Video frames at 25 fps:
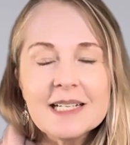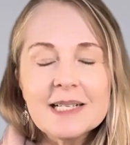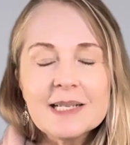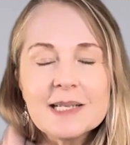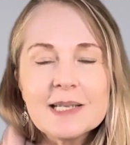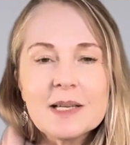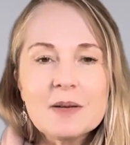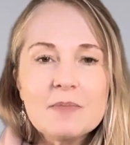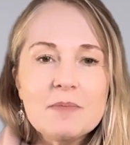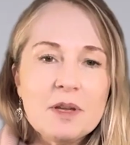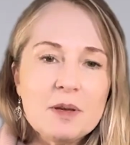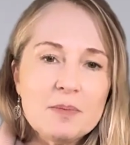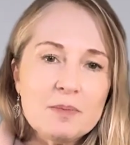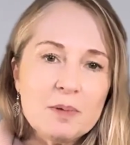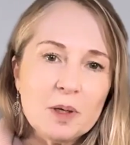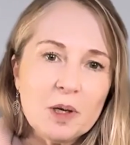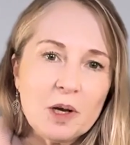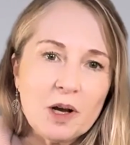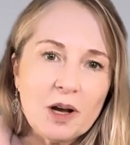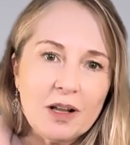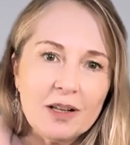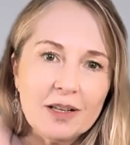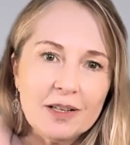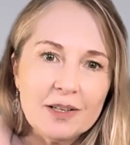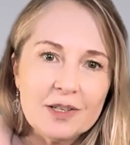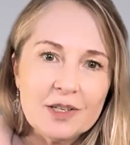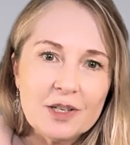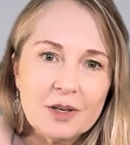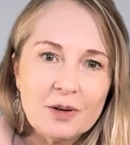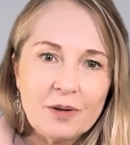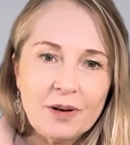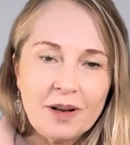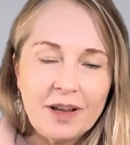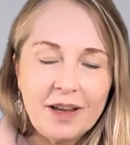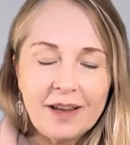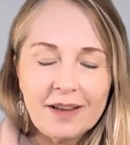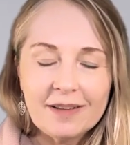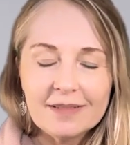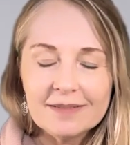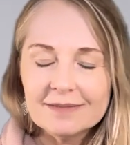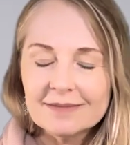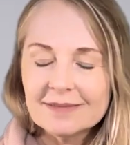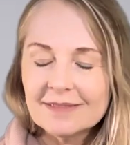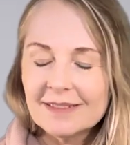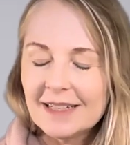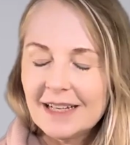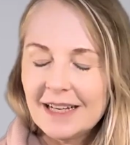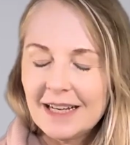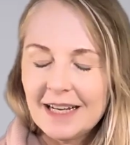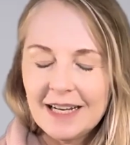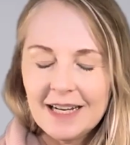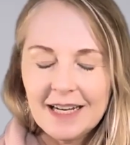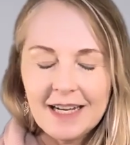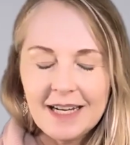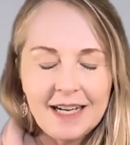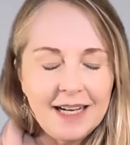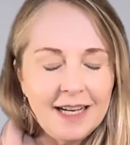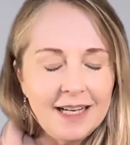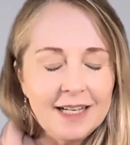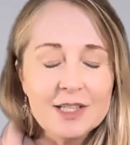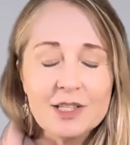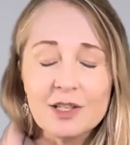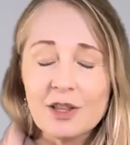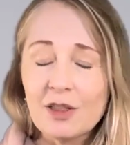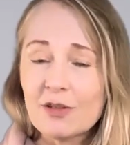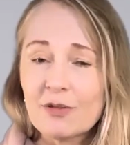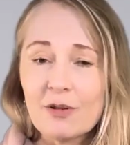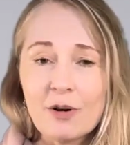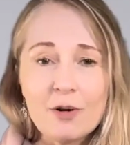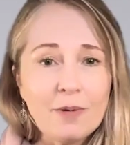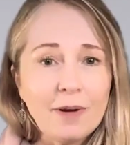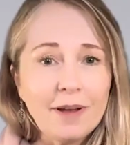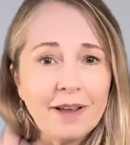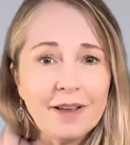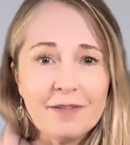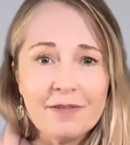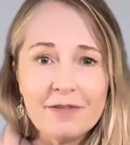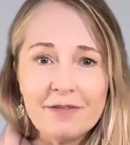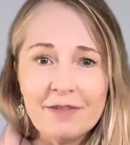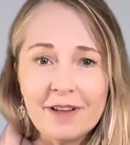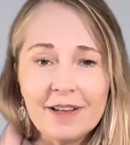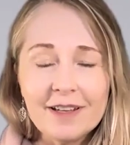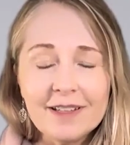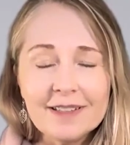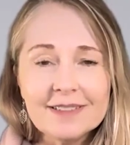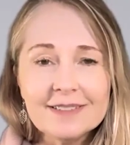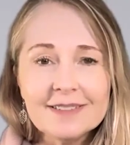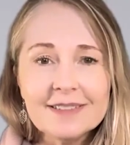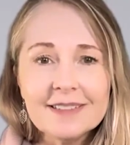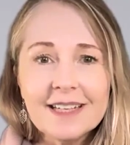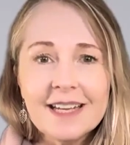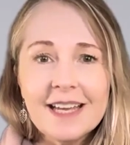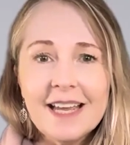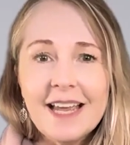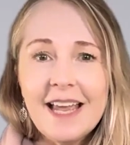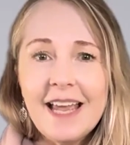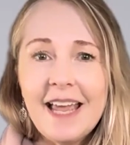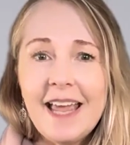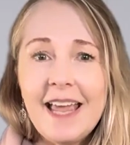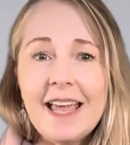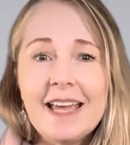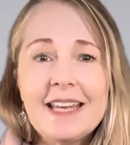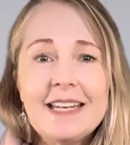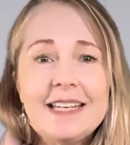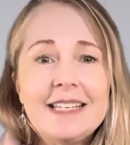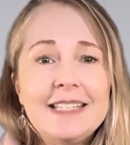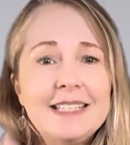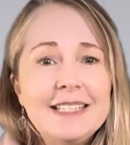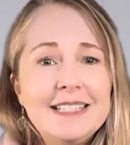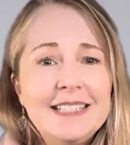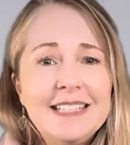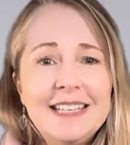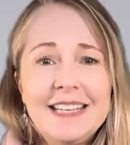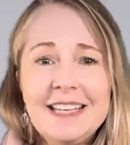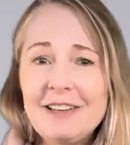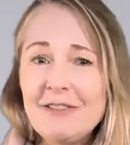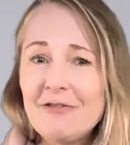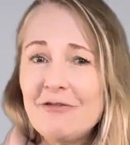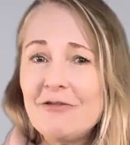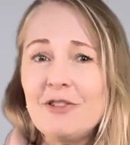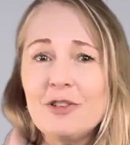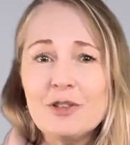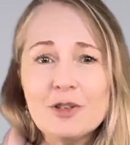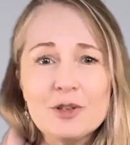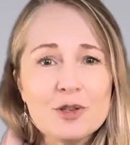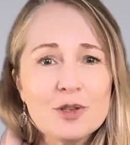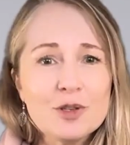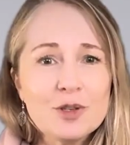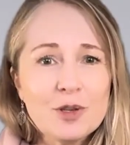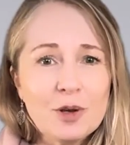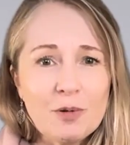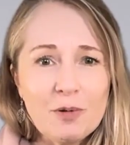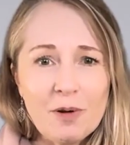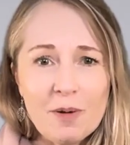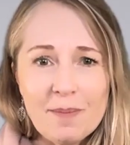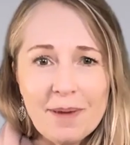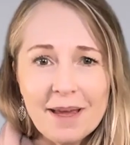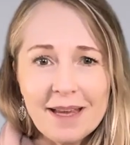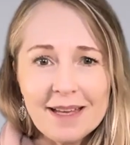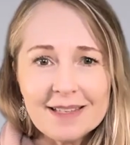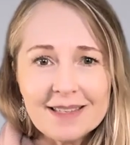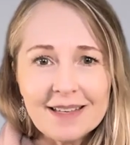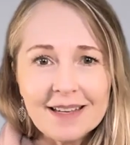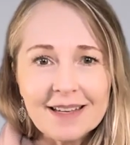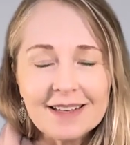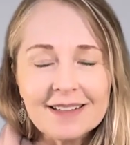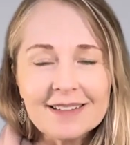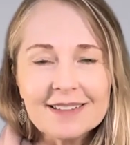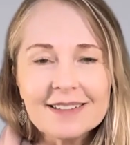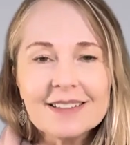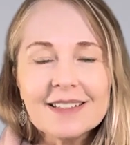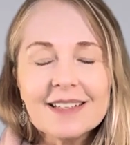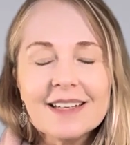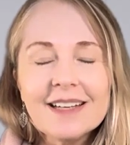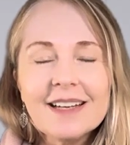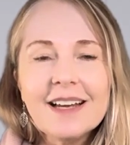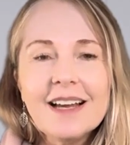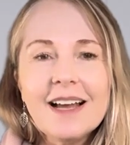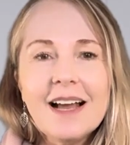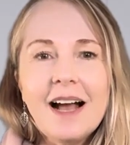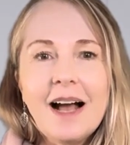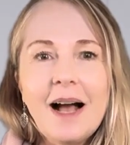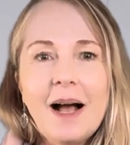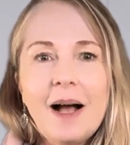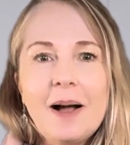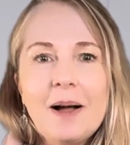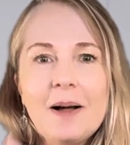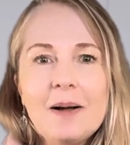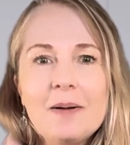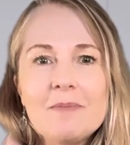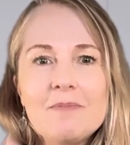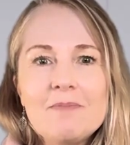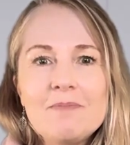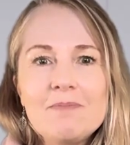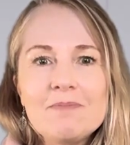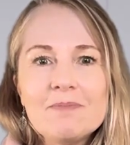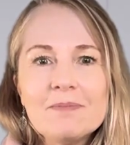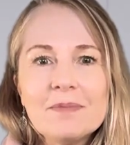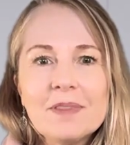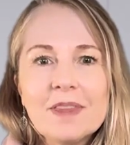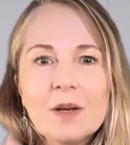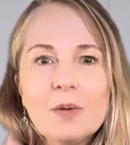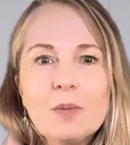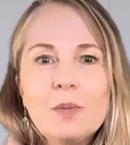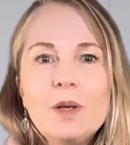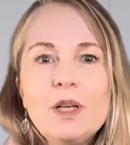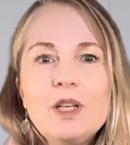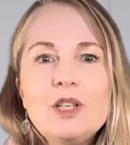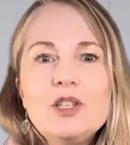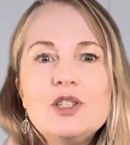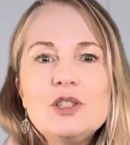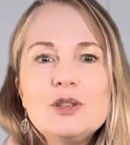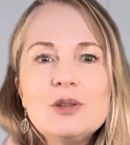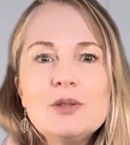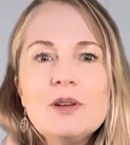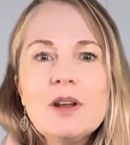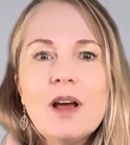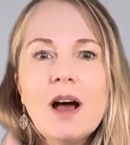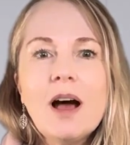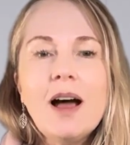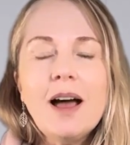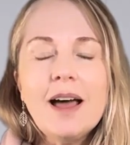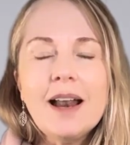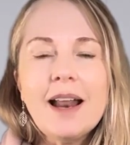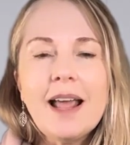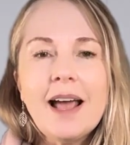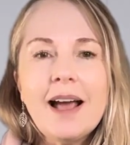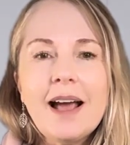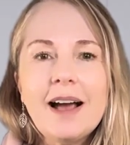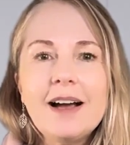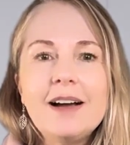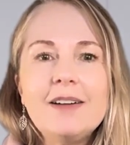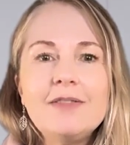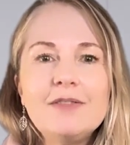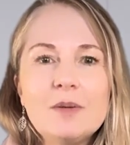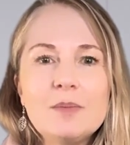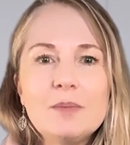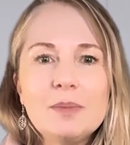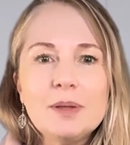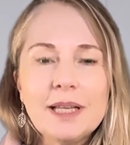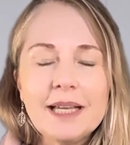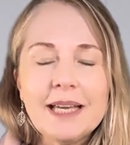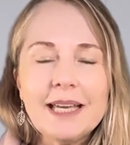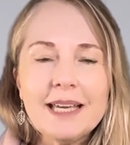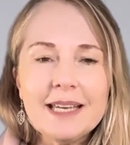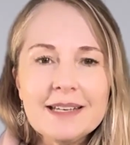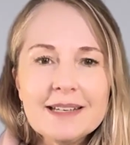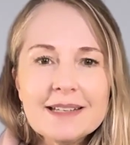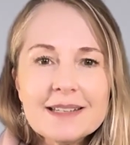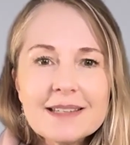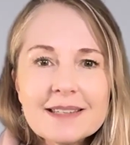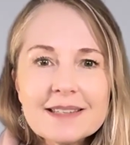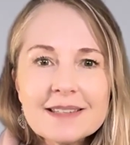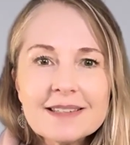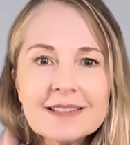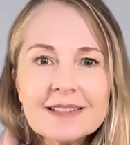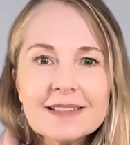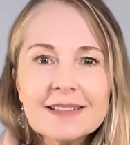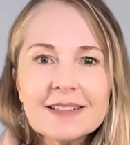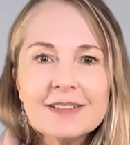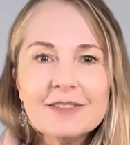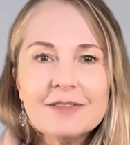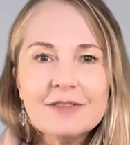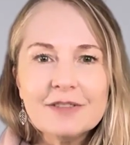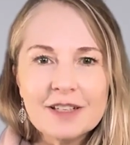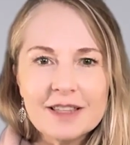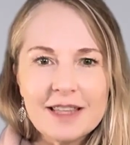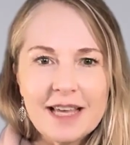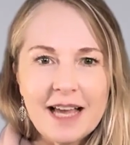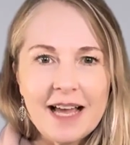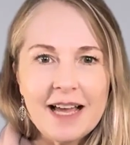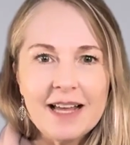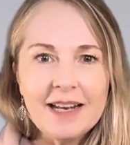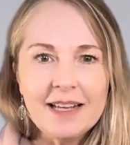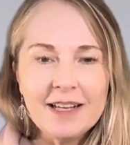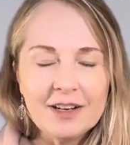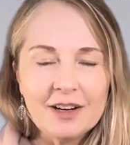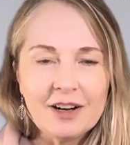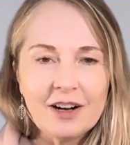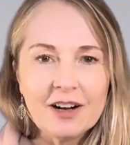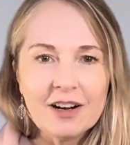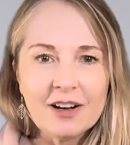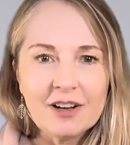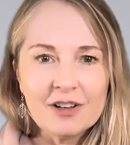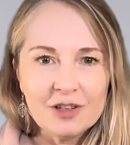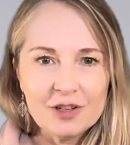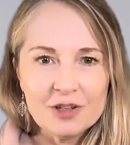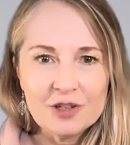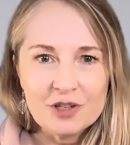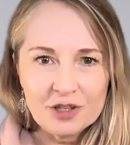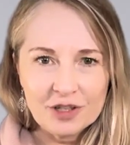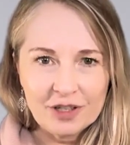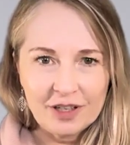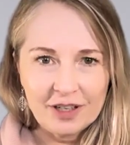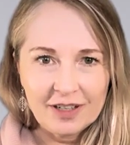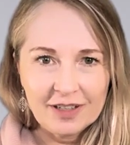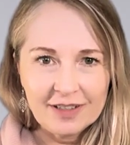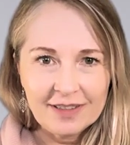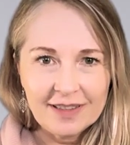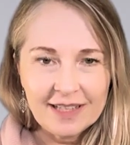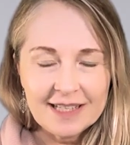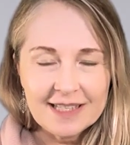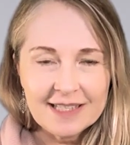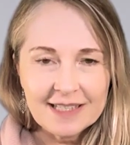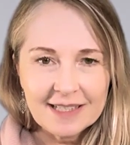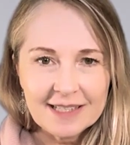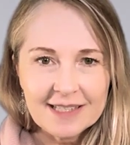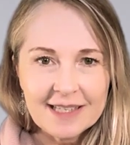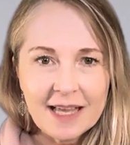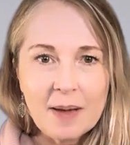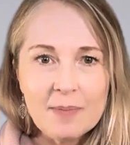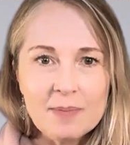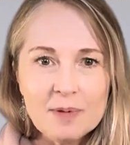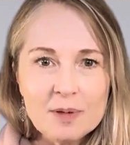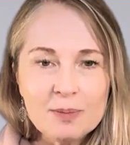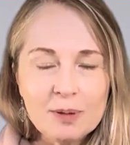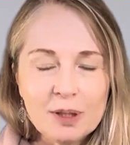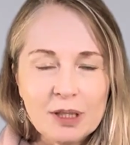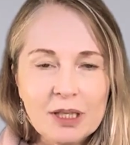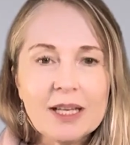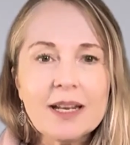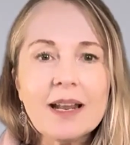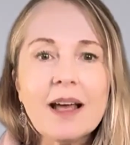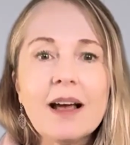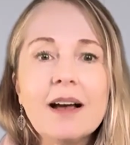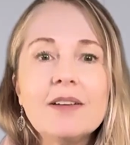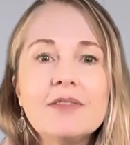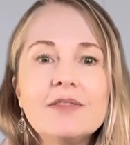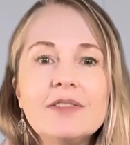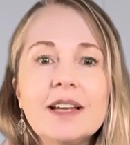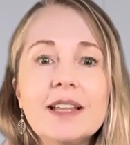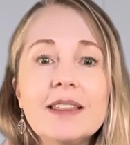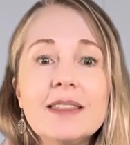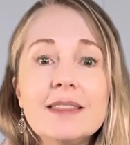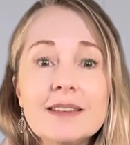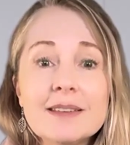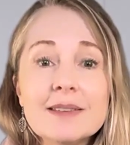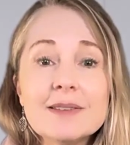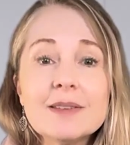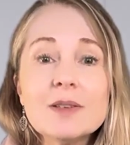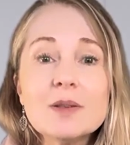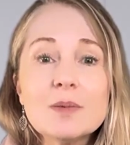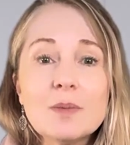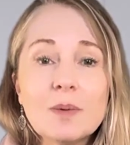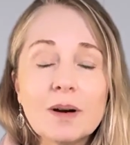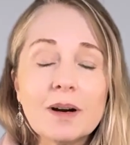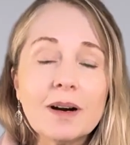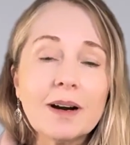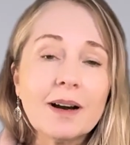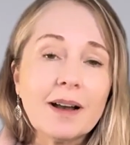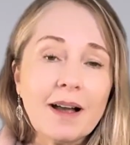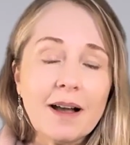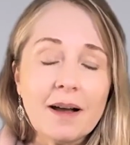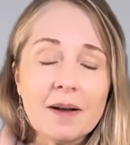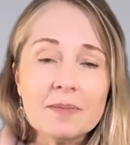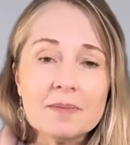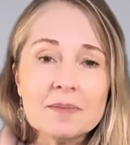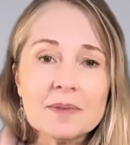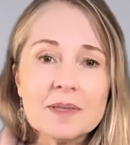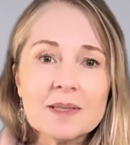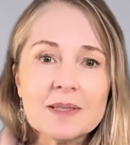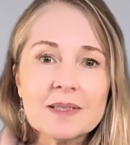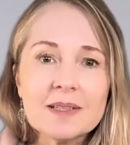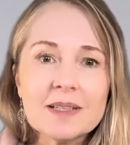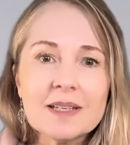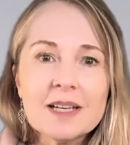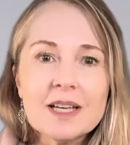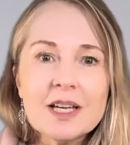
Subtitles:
Some people call it toning. It's throwing a fit. And it feels so amazing. We do not have a place for that in our culture that's acceptable enough. And this is where it comes.